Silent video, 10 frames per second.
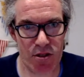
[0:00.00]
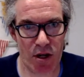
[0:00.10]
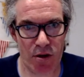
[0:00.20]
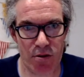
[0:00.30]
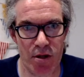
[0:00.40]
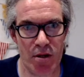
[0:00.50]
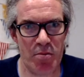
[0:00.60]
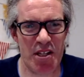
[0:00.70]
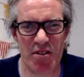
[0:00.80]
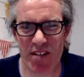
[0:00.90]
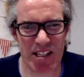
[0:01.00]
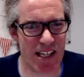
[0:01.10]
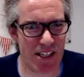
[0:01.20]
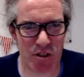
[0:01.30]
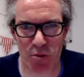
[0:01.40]
So bits of
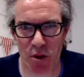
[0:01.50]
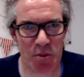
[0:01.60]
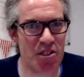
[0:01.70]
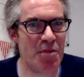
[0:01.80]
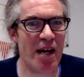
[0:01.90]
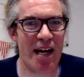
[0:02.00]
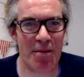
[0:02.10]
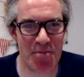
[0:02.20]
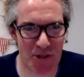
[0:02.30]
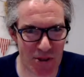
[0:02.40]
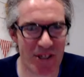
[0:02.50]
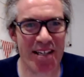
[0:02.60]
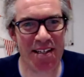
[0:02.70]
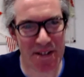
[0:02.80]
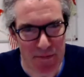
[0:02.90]
intellectual property, perhaps, or
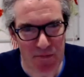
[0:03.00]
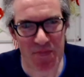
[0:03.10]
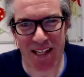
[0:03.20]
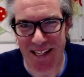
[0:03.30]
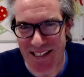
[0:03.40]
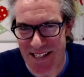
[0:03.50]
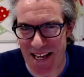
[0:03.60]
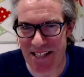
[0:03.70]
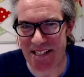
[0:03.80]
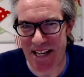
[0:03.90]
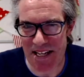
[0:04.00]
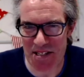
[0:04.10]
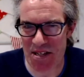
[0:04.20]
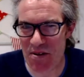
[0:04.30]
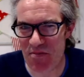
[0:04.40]

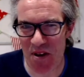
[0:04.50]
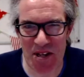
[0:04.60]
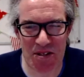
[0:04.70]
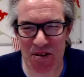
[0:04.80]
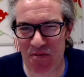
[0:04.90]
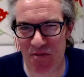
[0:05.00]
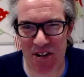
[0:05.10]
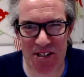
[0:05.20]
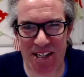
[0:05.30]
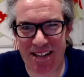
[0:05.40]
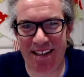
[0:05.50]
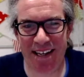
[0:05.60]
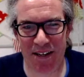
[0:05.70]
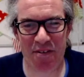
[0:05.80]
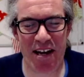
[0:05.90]
it's a fuzzy
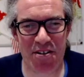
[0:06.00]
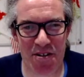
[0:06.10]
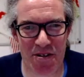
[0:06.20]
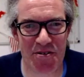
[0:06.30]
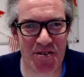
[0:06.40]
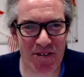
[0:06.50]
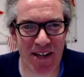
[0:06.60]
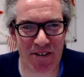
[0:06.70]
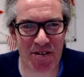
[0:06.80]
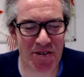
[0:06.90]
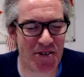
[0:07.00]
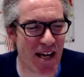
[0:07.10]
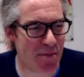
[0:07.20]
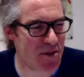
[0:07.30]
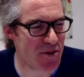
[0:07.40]
thing of how you use
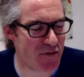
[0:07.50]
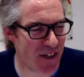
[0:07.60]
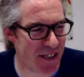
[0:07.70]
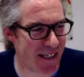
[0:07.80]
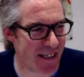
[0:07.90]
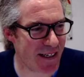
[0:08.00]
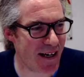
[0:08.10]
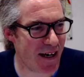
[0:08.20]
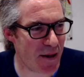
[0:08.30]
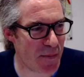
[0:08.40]
capital funding.